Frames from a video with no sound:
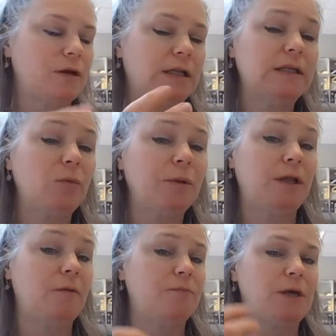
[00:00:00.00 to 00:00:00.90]
a little bit
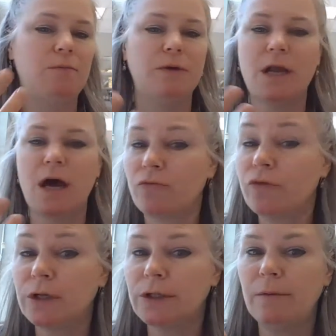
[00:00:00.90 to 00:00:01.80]
lumpy, but not
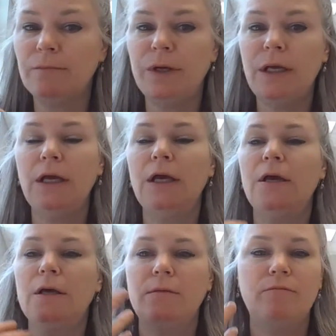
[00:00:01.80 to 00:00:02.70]
real lumpy,
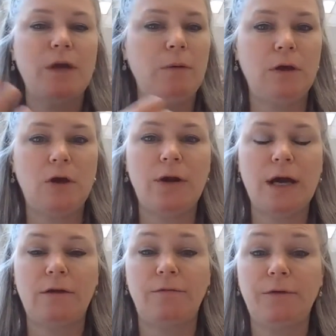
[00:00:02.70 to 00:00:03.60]
maybe go
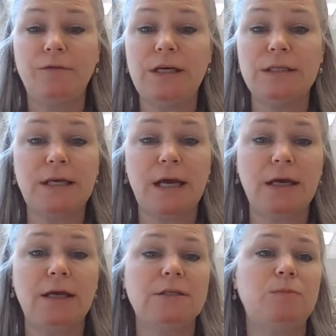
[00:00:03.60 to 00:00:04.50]
down to 15
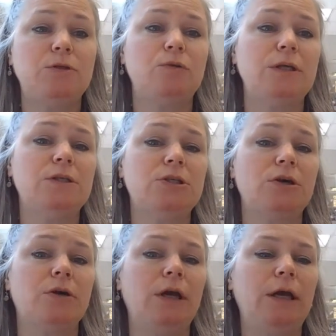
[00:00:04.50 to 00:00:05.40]
seconds between
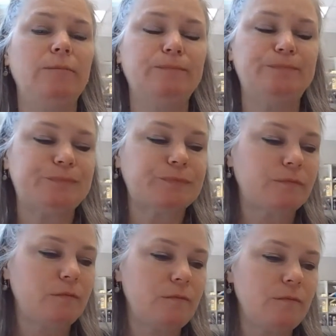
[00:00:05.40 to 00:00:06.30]
stirring.
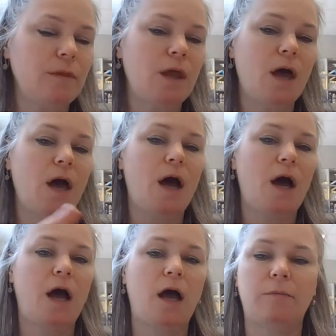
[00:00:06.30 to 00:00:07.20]

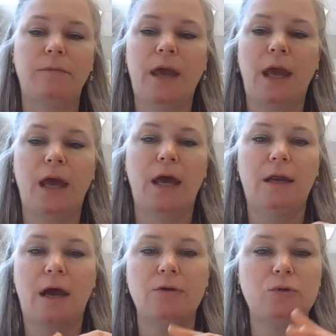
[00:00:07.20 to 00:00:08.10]

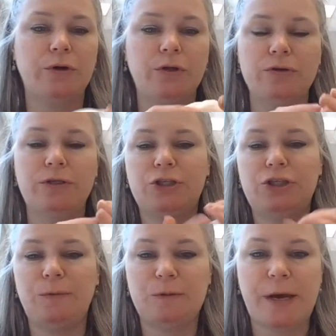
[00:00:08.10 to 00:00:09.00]
And I was using a
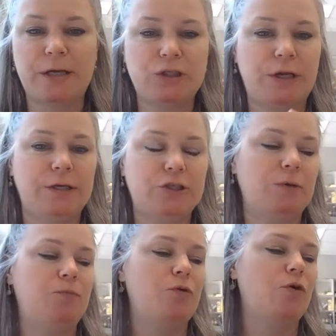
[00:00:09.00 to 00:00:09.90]
cheap spatula. I
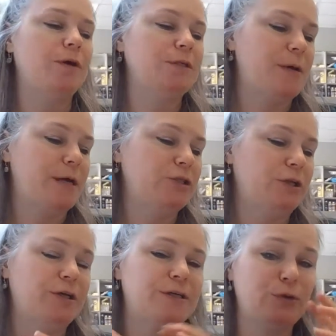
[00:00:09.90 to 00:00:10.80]
actually broke my
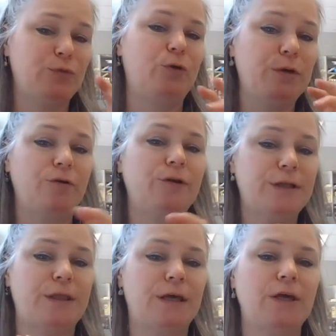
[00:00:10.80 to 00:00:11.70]
spatula because it will be really
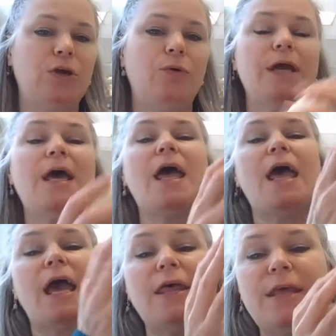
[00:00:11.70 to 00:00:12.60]
thick and gooey.
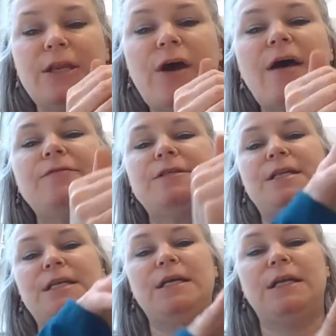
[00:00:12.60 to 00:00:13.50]
And then you have to
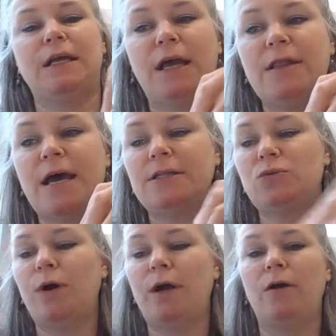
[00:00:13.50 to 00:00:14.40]
knead it. And that's
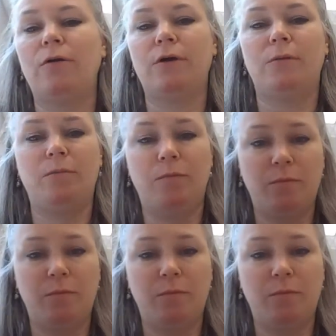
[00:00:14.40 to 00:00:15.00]
where the